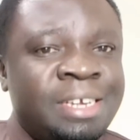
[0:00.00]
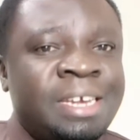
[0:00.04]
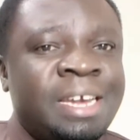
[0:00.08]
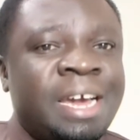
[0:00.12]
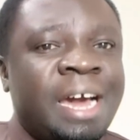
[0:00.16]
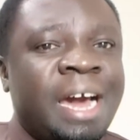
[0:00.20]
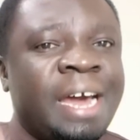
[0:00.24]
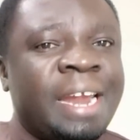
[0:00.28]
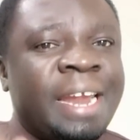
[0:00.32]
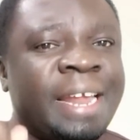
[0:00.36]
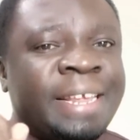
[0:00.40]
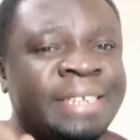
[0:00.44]

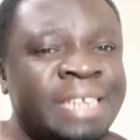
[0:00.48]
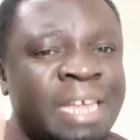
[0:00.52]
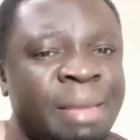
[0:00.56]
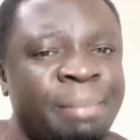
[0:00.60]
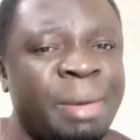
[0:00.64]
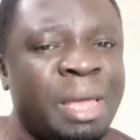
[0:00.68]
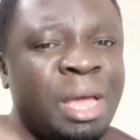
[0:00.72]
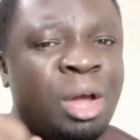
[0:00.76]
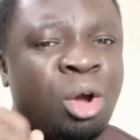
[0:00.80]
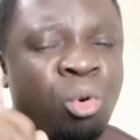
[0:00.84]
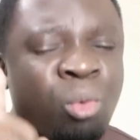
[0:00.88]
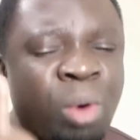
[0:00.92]

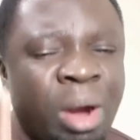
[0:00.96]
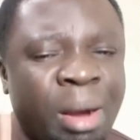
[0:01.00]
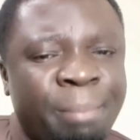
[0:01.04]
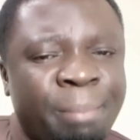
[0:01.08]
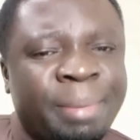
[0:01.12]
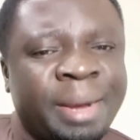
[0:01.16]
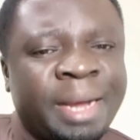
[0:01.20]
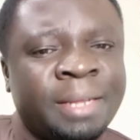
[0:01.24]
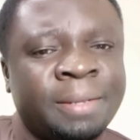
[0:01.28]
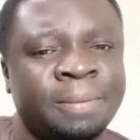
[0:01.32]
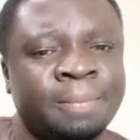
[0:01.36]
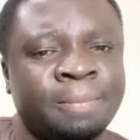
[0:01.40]
anasema ya
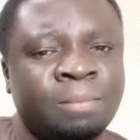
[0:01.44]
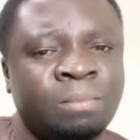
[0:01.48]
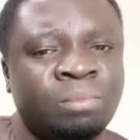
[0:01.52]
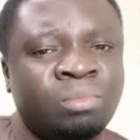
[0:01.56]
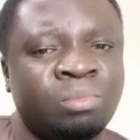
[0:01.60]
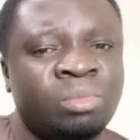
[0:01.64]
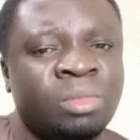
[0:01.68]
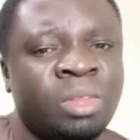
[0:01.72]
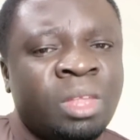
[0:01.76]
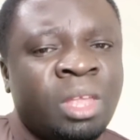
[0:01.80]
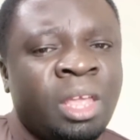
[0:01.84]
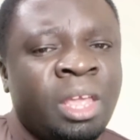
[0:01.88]
kwamba,
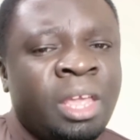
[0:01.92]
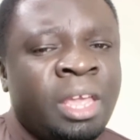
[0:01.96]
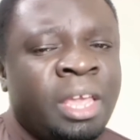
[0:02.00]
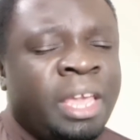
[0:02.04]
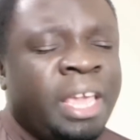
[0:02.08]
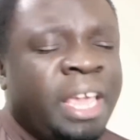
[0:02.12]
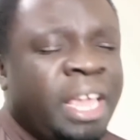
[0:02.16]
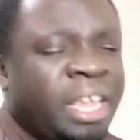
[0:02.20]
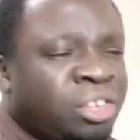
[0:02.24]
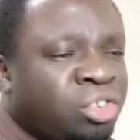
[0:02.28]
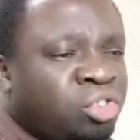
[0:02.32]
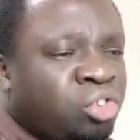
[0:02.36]

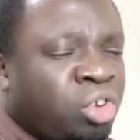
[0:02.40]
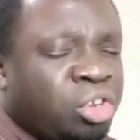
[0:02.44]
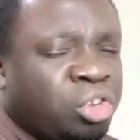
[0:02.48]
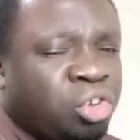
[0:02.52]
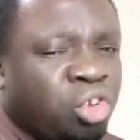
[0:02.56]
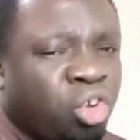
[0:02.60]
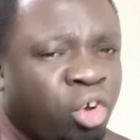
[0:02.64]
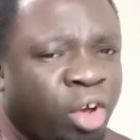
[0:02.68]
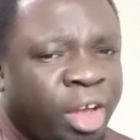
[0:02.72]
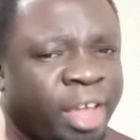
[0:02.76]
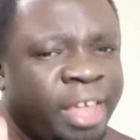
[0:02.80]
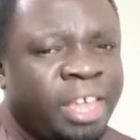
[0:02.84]
he is
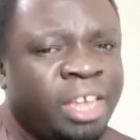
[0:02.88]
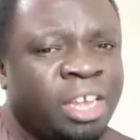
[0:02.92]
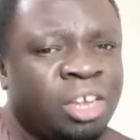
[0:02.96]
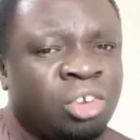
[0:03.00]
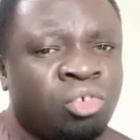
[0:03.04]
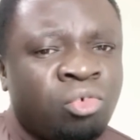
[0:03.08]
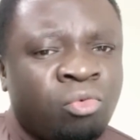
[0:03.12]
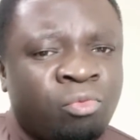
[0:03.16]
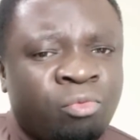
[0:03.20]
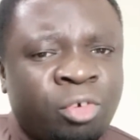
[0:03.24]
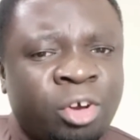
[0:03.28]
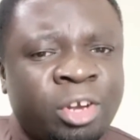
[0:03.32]
not going
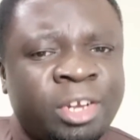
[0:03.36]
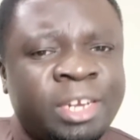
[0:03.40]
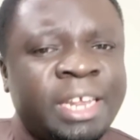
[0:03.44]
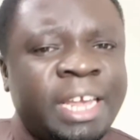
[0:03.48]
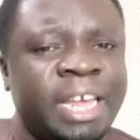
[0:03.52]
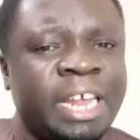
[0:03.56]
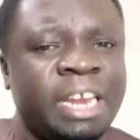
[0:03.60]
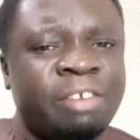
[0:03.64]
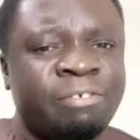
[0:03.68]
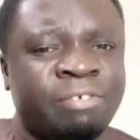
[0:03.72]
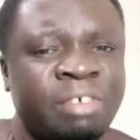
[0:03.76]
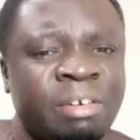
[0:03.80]
to vote
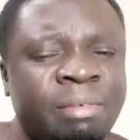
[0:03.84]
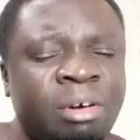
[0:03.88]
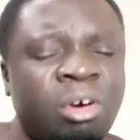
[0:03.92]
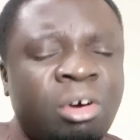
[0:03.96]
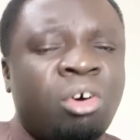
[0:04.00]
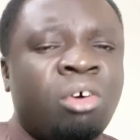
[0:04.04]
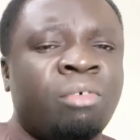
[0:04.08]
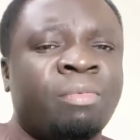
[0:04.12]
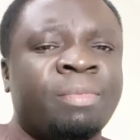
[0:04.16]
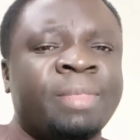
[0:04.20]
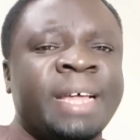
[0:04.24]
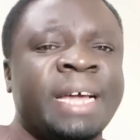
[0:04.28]
in favor
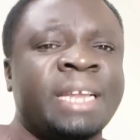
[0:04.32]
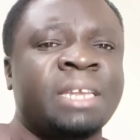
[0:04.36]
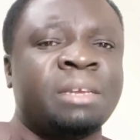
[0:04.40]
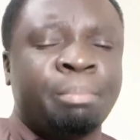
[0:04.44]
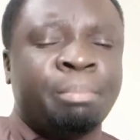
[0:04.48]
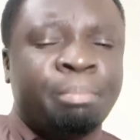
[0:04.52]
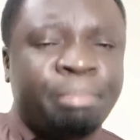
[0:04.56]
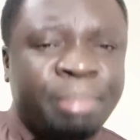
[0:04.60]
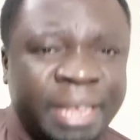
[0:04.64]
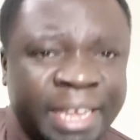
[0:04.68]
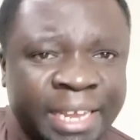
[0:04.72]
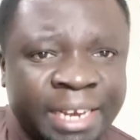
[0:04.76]
of that
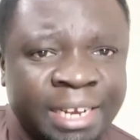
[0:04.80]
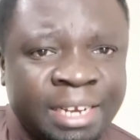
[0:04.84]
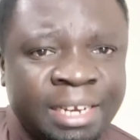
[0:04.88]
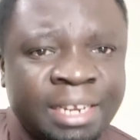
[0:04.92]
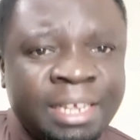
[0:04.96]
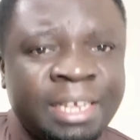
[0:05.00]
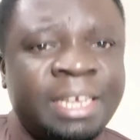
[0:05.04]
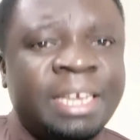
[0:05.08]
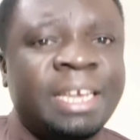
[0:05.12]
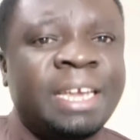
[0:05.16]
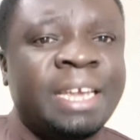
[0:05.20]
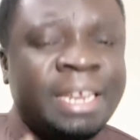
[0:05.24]

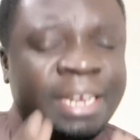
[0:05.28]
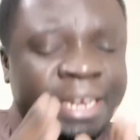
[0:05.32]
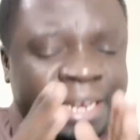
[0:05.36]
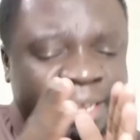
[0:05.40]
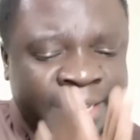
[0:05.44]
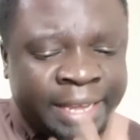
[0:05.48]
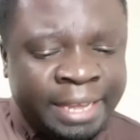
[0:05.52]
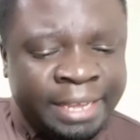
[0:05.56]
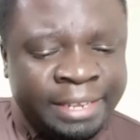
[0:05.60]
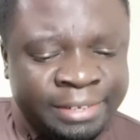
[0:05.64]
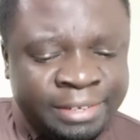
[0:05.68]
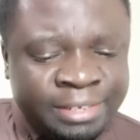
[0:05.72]
bill in
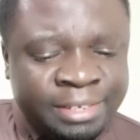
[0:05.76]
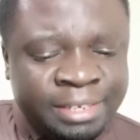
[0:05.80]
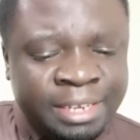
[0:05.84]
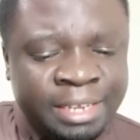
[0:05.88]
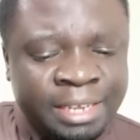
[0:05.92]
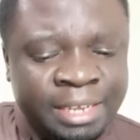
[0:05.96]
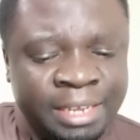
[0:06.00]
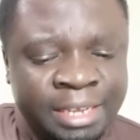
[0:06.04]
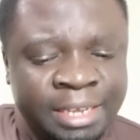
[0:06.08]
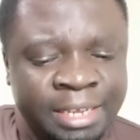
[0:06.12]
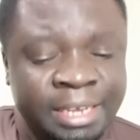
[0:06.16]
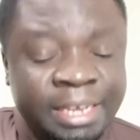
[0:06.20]

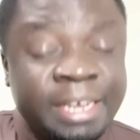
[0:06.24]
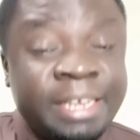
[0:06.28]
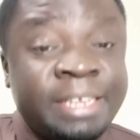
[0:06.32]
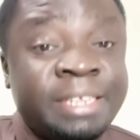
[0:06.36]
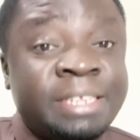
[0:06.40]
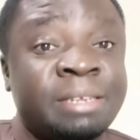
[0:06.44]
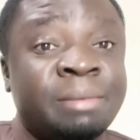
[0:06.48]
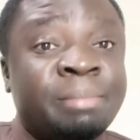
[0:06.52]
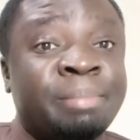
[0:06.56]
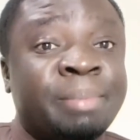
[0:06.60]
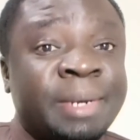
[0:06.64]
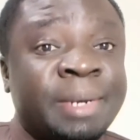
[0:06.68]
case
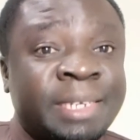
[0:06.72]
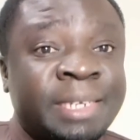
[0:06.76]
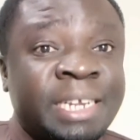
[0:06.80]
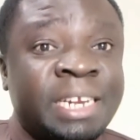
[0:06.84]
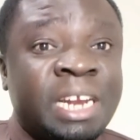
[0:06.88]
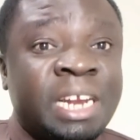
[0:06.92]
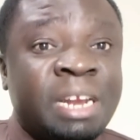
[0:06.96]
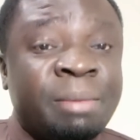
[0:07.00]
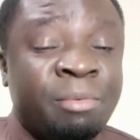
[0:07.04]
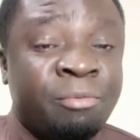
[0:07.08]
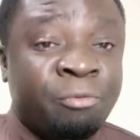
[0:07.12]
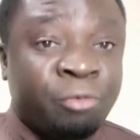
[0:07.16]
it's
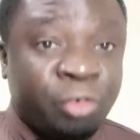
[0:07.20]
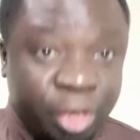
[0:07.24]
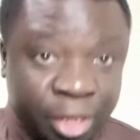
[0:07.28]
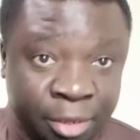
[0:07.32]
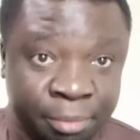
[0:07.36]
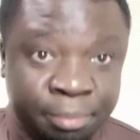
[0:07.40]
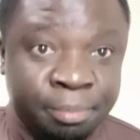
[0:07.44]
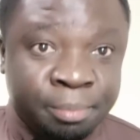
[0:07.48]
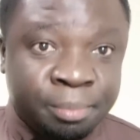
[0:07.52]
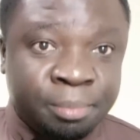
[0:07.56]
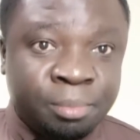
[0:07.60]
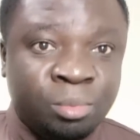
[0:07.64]
presented before
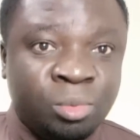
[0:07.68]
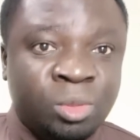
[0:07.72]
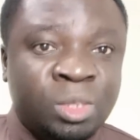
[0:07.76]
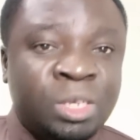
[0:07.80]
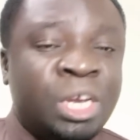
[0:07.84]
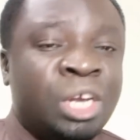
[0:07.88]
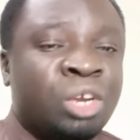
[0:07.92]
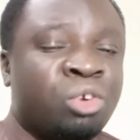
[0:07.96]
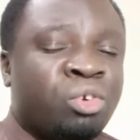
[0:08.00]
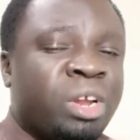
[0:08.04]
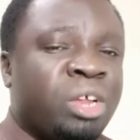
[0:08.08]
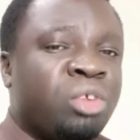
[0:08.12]
him.
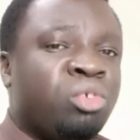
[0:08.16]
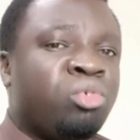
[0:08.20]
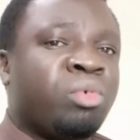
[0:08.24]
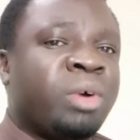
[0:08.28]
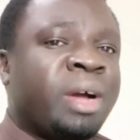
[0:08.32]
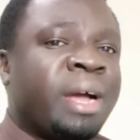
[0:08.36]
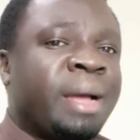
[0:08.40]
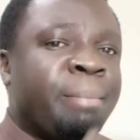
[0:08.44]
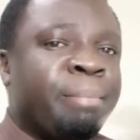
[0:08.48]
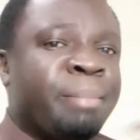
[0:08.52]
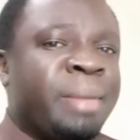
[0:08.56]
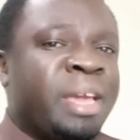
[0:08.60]

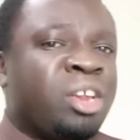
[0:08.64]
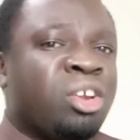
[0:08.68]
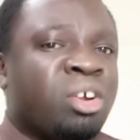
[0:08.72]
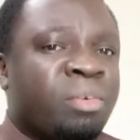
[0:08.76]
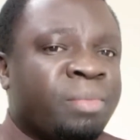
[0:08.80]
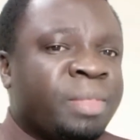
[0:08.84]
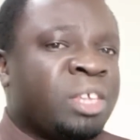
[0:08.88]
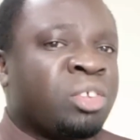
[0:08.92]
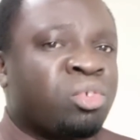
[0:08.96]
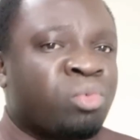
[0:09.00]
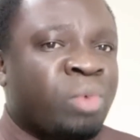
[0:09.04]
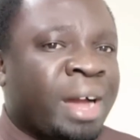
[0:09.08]
Tunajua, main
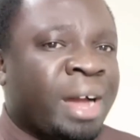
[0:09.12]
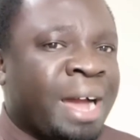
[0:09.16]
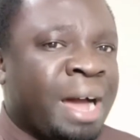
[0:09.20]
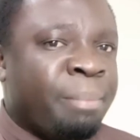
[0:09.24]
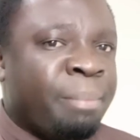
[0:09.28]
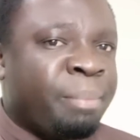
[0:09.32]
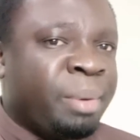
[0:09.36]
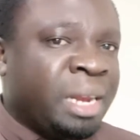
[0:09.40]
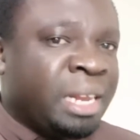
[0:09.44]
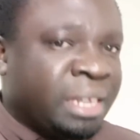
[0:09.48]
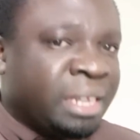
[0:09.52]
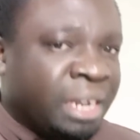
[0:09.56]
of this work
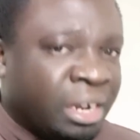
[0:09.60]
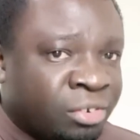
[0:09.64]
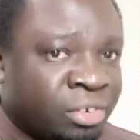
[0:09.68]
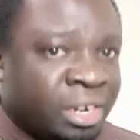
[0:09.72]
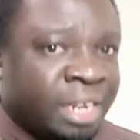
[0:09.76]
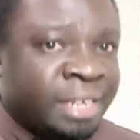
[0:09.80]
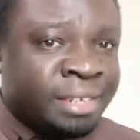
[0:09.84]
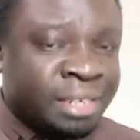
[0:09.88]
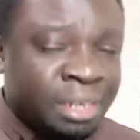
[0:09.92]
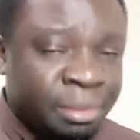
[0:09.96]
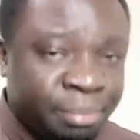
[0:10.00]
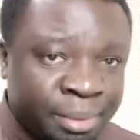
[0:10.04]
happened in the
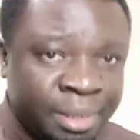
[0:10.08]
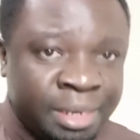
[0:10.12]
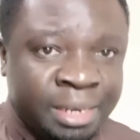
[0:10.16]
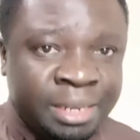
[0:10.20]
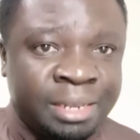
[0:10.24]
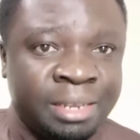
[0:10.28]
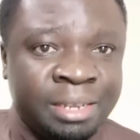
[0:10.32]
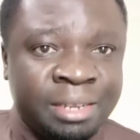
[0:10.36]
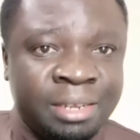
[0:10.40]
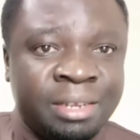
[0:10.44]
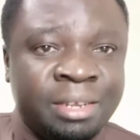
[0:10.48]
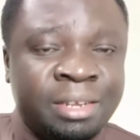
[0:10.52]
National
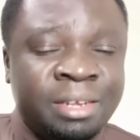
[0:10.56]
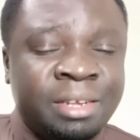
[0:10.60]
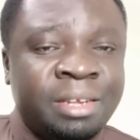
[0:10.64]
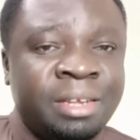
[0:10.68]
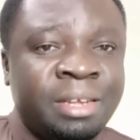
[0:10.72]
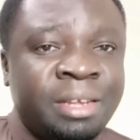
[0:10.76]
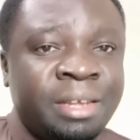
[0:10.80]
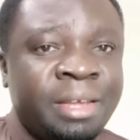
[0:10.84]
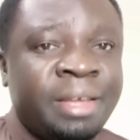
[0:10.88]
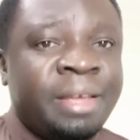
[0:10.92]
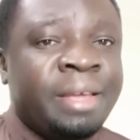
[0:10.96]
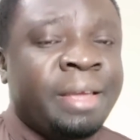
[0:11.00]
Assembly.
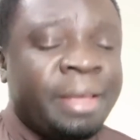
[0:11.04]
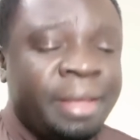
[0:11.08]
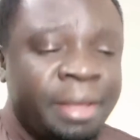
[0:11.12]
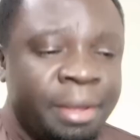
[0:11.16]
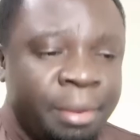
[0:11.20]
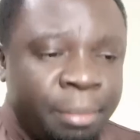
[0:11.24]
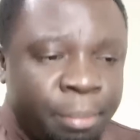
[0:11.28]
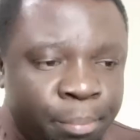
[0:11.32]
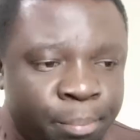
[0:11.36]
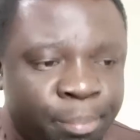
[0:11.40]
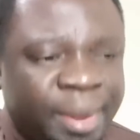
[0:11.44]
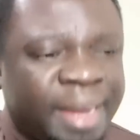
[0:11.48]

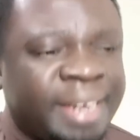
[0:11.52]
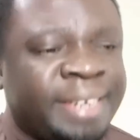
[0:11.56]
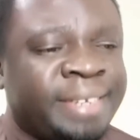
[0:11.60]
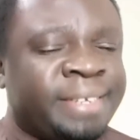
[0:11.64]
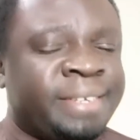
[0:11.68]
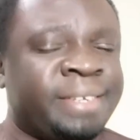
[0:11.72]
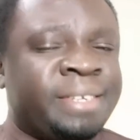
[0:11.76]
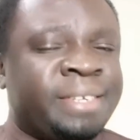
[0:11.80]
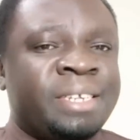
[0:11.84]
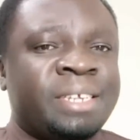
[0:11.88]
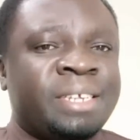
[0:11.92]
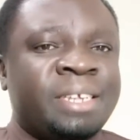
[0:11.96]

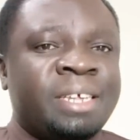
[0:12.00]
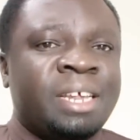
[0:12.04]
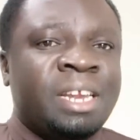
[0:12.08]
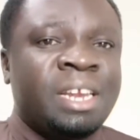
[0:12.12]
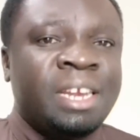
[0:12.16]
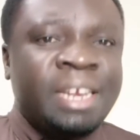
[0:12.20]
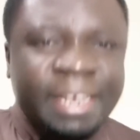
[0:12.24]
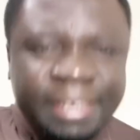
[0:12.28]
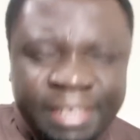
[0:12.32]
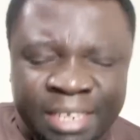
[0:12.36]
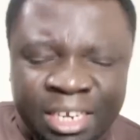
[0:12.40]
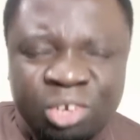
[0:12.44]
But,
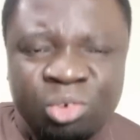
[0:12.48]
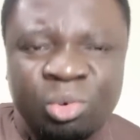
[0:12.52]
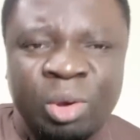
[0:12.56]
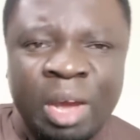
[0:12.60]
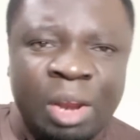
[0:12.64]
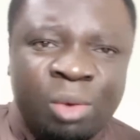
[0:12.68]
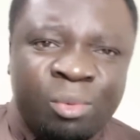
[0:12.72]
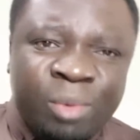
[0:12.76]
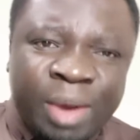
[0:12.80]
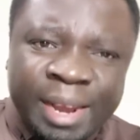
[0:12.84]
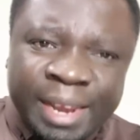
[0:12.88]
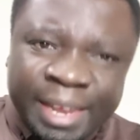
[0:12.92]
listen to
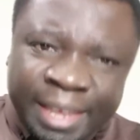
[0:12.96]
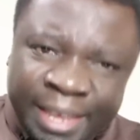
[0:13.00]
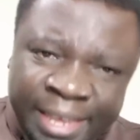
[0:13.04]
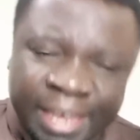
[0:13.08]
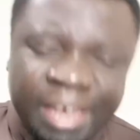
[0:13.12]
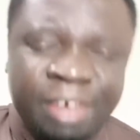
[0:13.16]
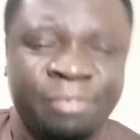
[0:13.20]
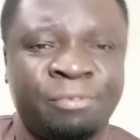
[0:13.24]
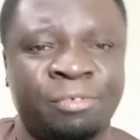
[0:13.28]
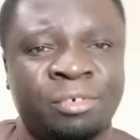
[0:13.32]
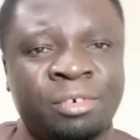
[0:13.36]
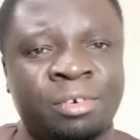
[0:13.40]
Khalwale
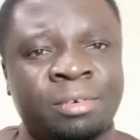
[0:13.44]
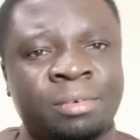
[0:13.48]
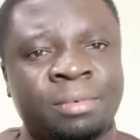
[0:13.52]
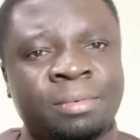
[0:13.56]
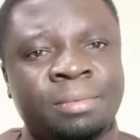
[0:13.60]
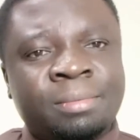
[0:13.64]
carefully.